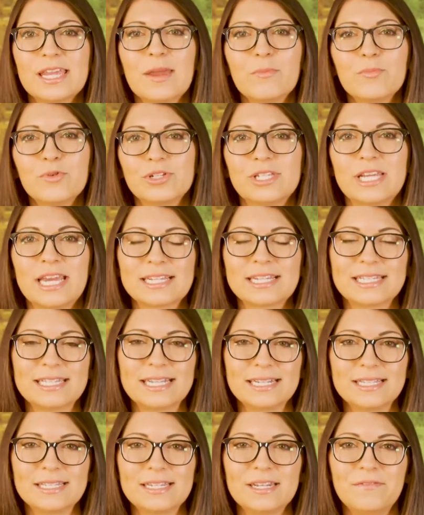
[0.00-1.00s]
and protect
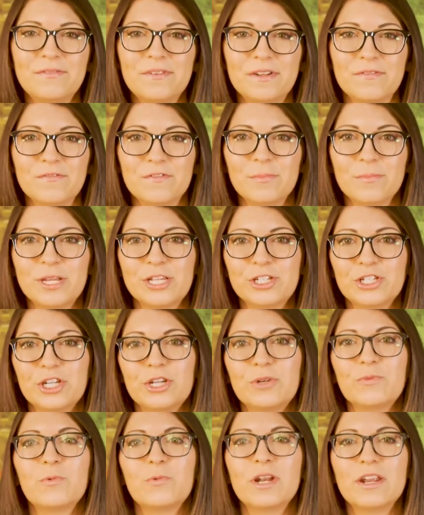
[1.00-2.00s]
sensitive
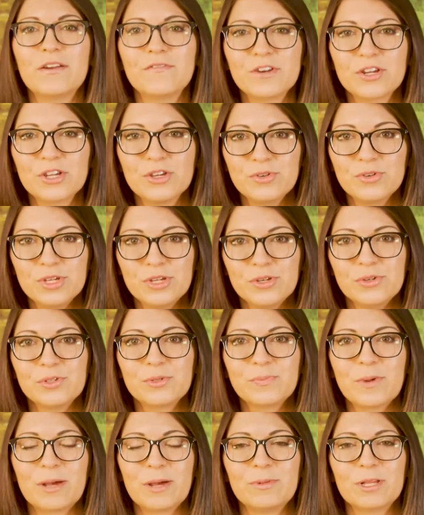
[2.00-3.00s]
information whenever you use
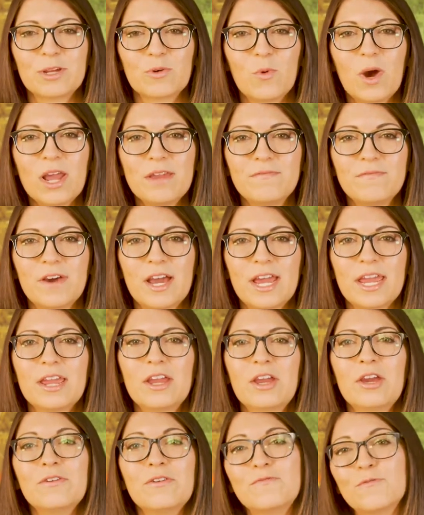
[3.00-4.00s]
public Wi-Fi,
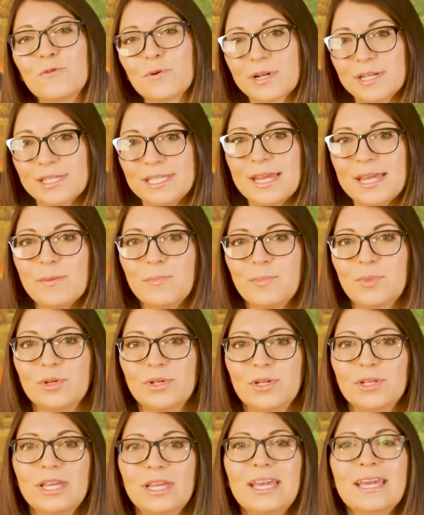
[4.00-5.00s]
for
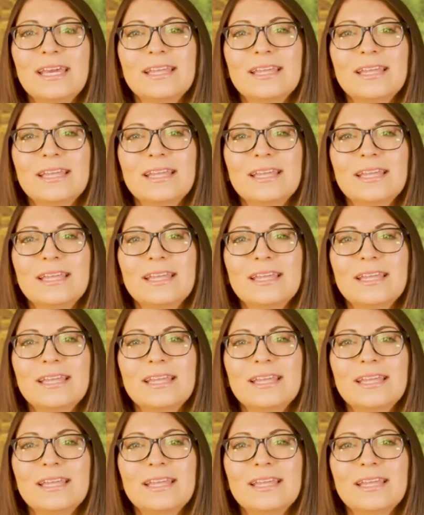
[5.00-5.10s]
example.